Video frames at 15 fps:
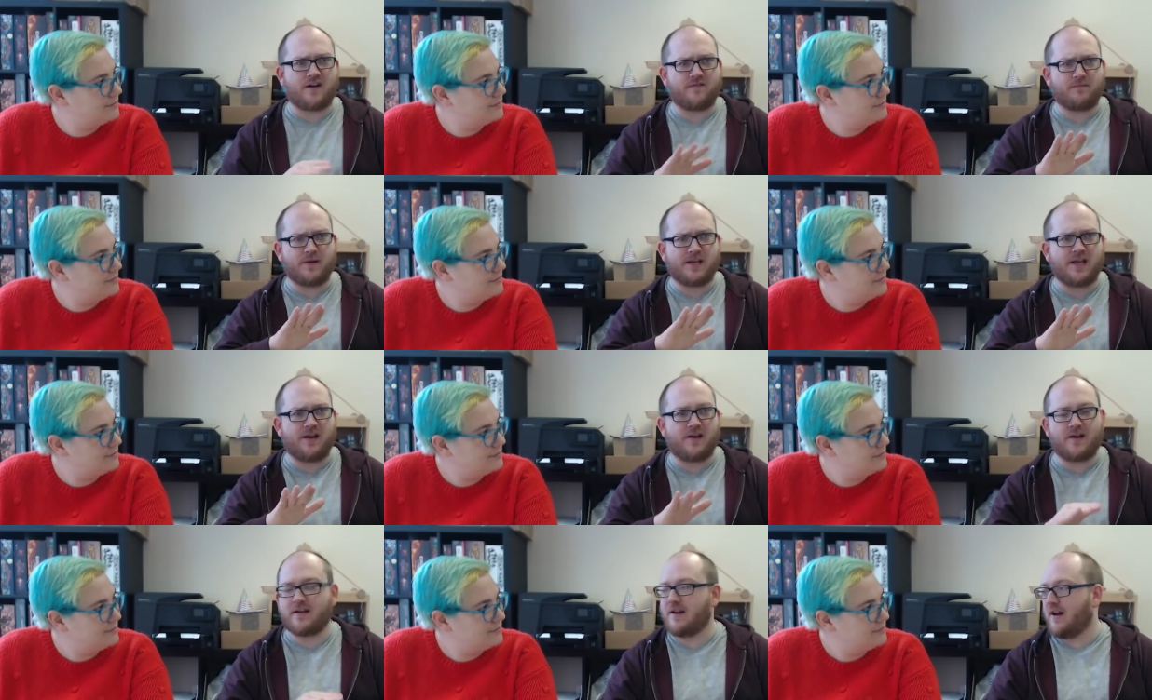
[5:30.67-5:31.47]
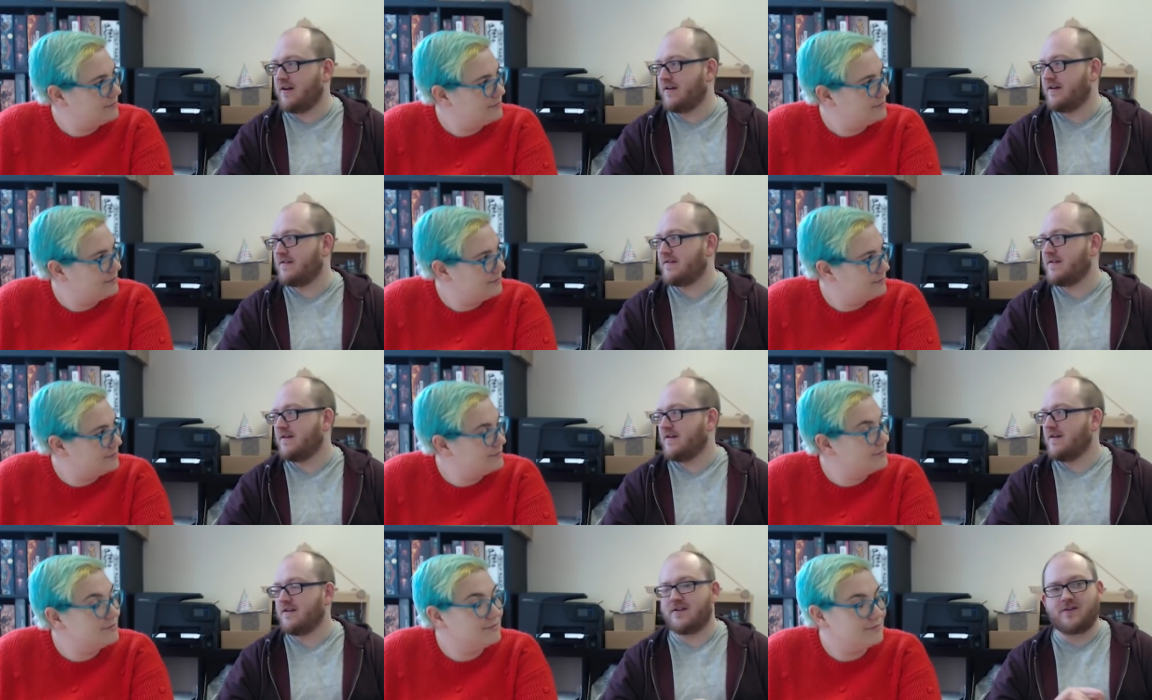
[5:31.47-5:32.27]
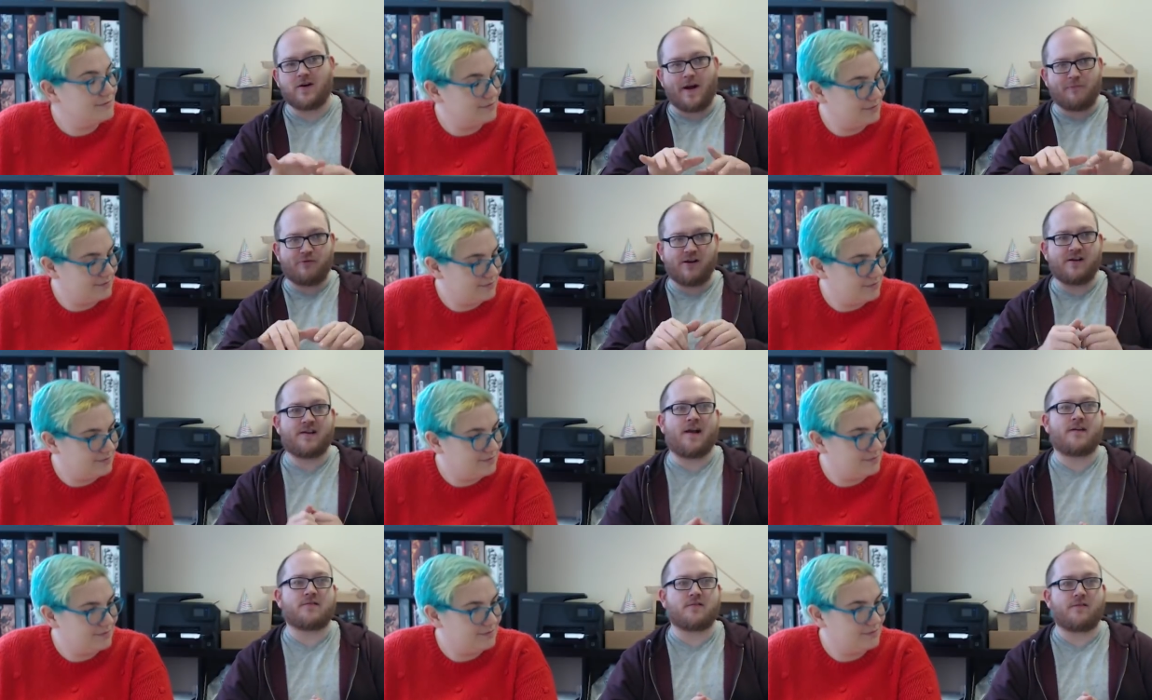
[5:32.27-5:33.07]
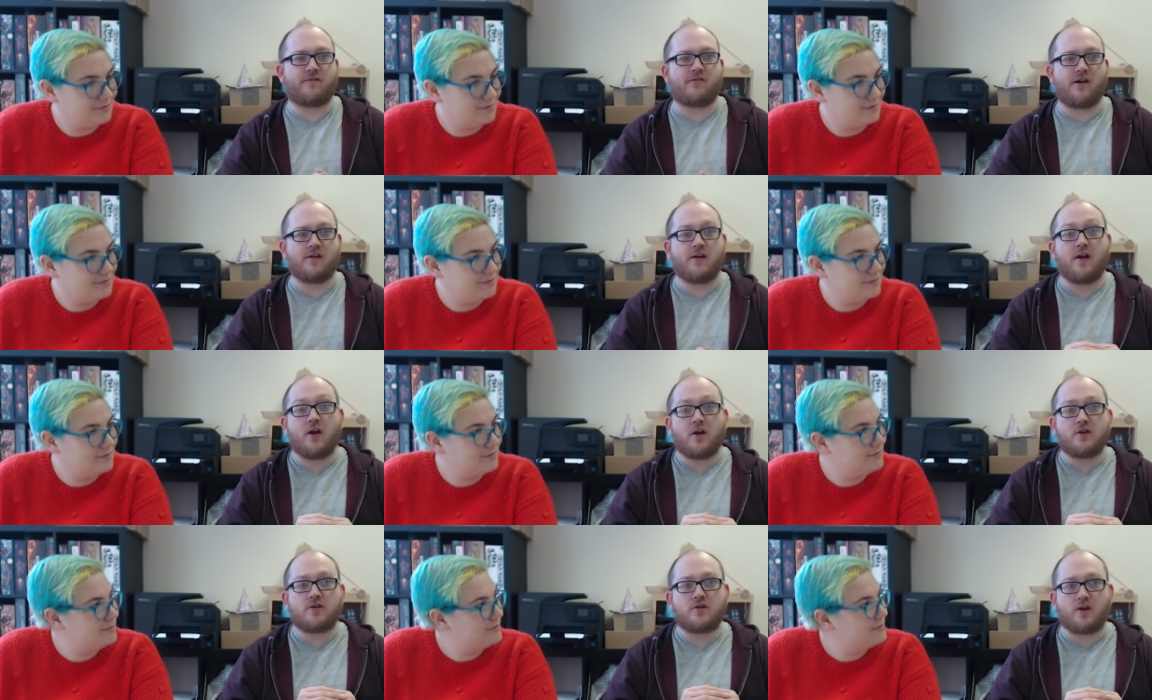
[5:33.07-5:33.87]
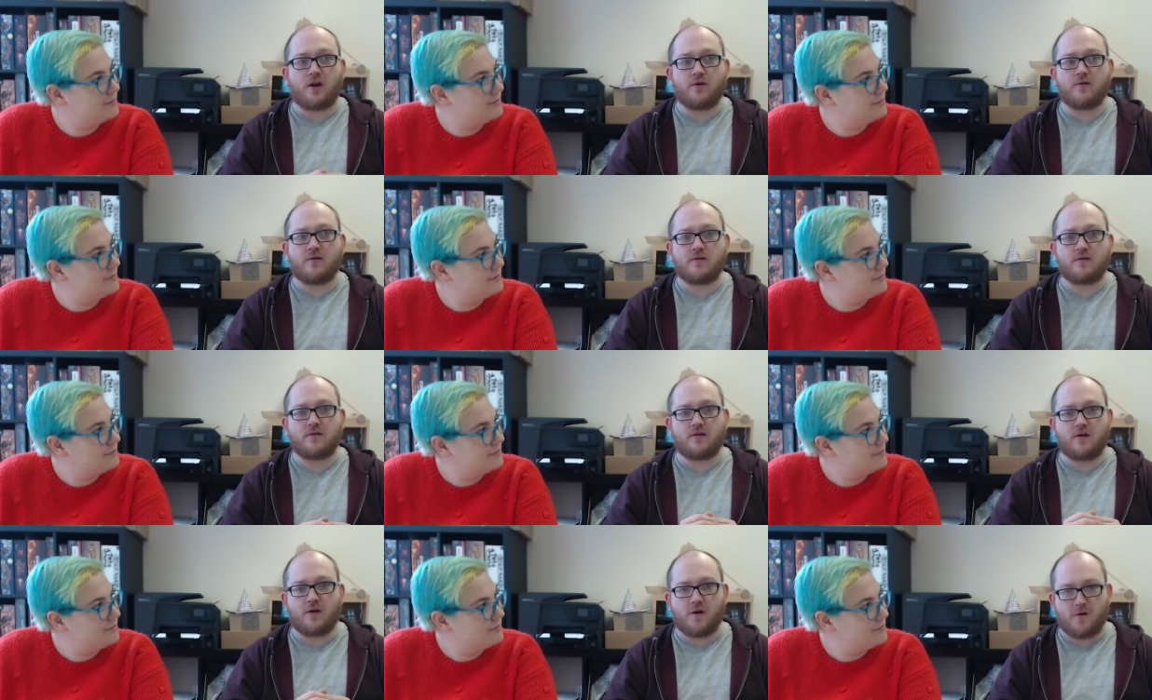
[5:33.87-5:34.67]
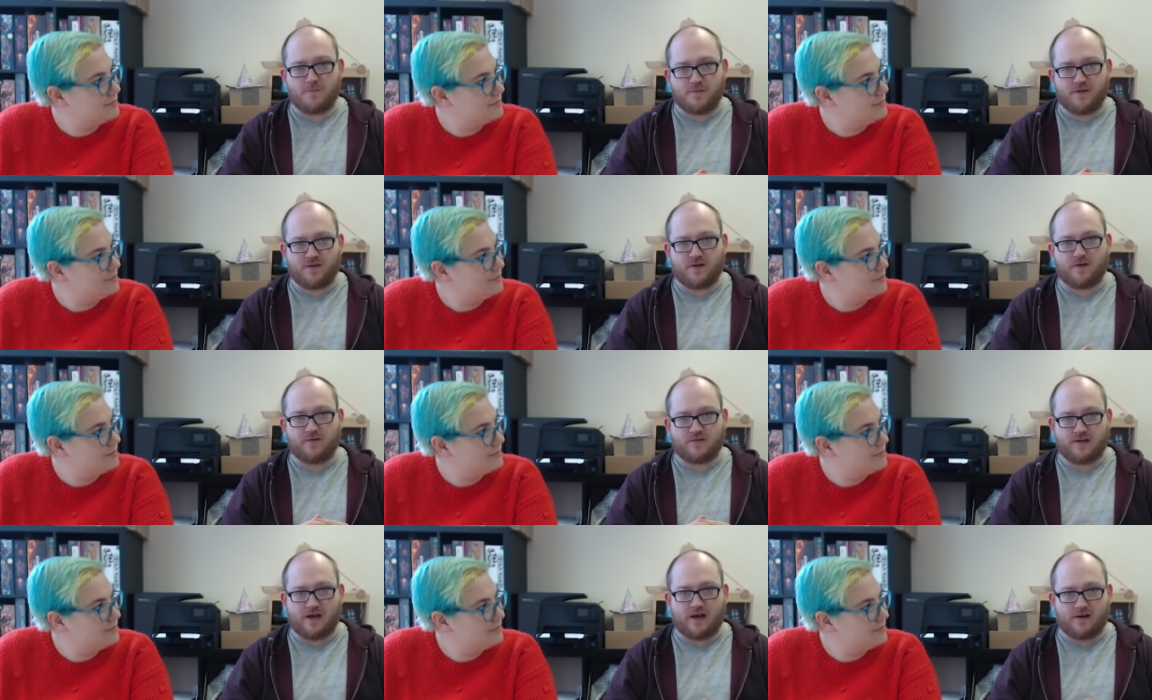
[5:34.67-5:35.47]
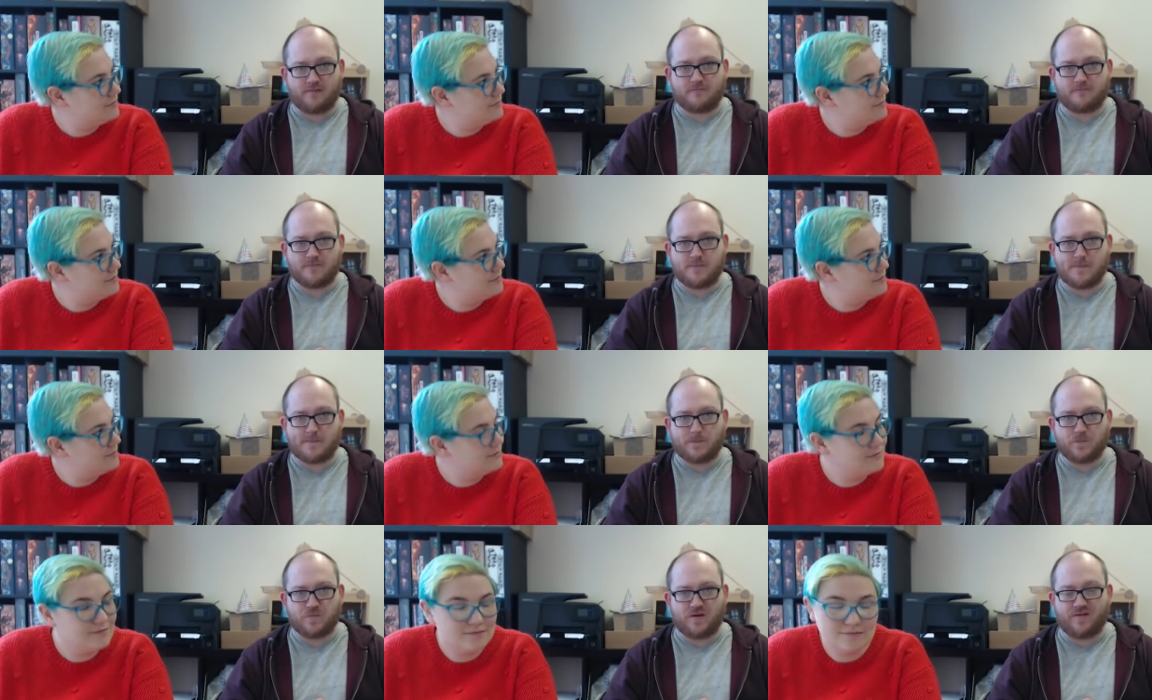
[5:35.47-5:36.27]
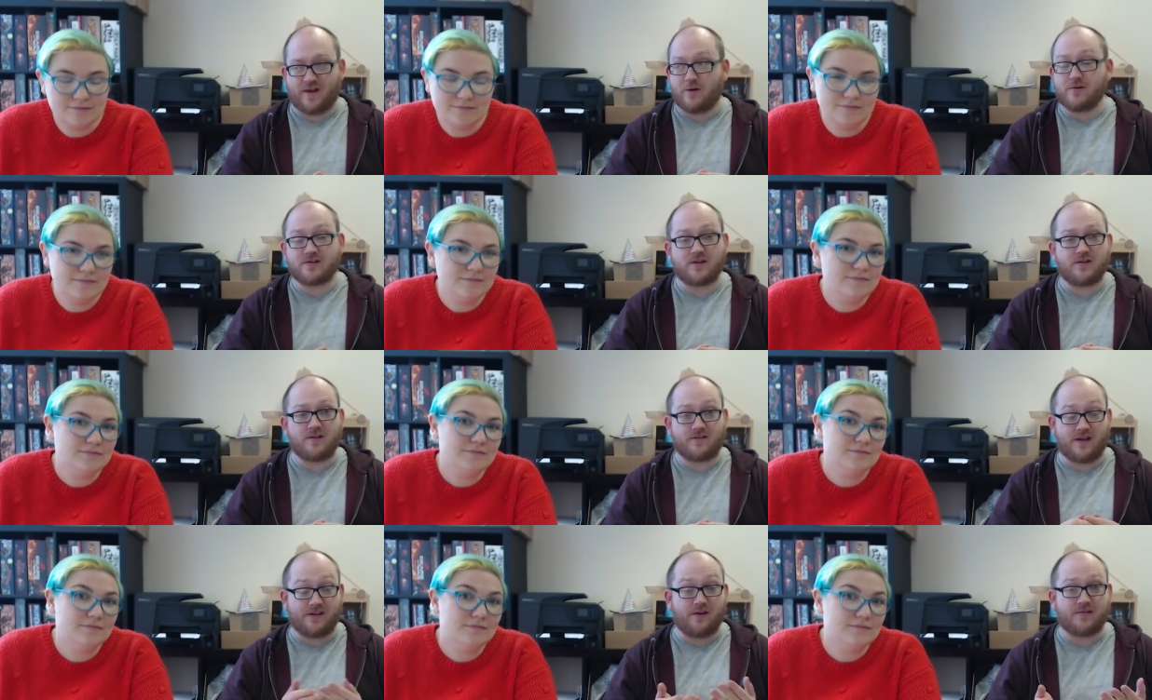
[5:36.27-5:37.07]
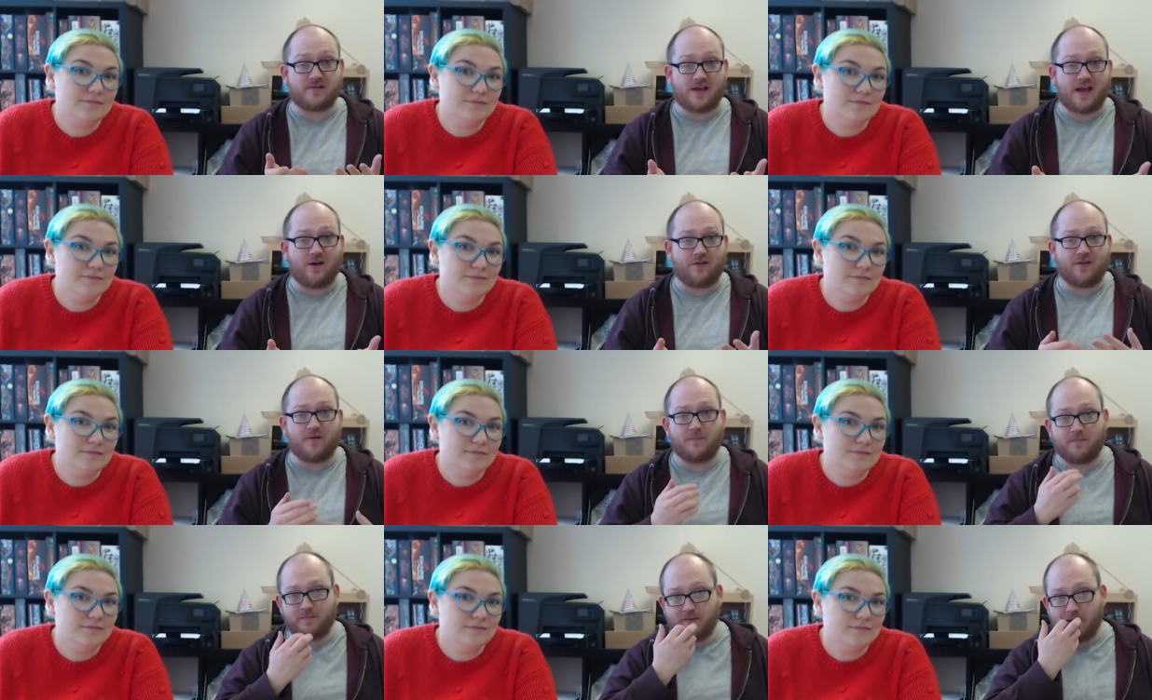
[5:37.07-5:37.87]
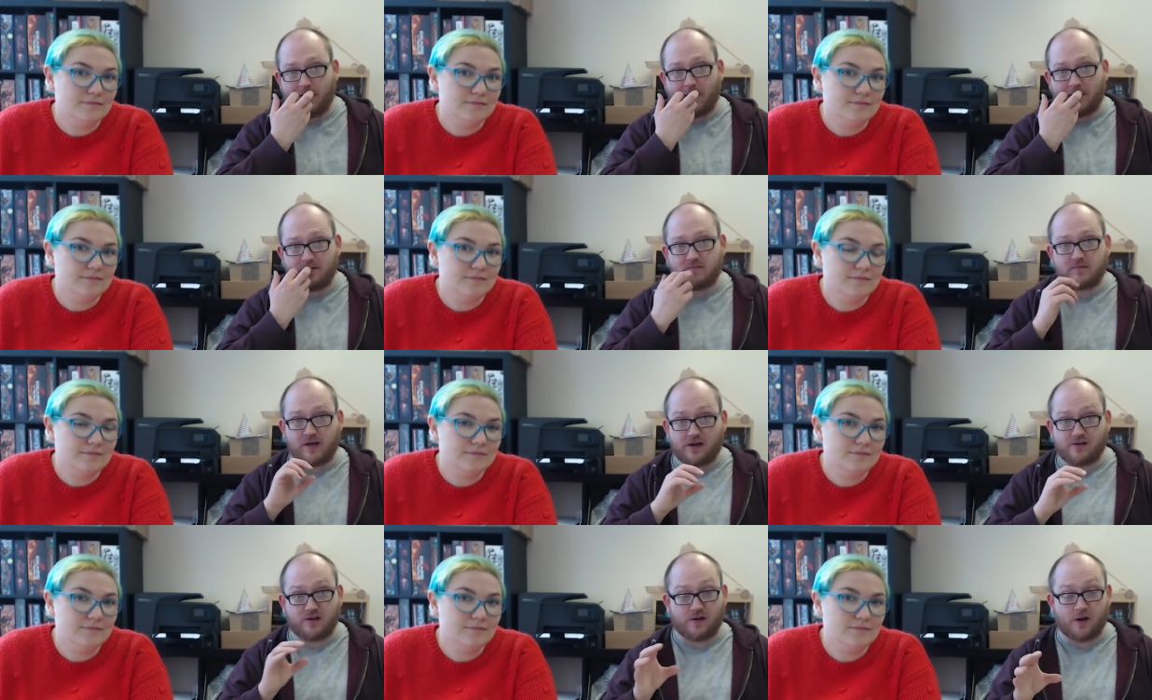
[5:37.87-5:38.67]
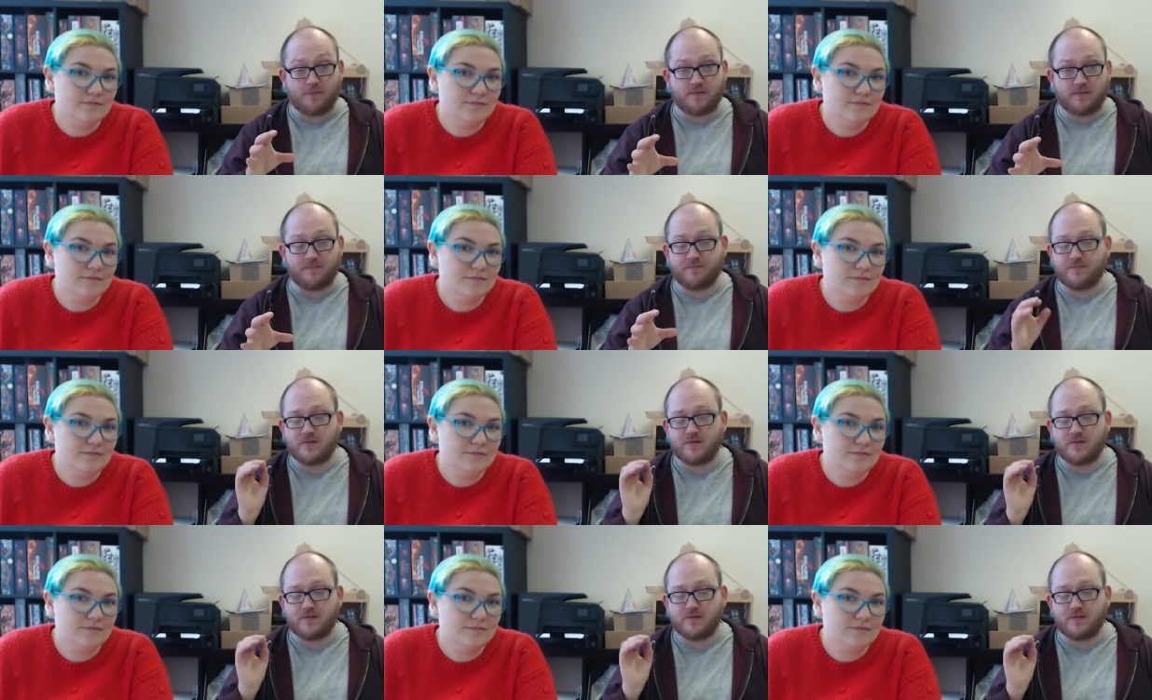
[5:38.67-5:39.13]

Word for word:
Speaker 1: of manila coloured mm. typewritten text on the front. Don't open those yet. They all do that. They do say on them, uh, you know, don't open them.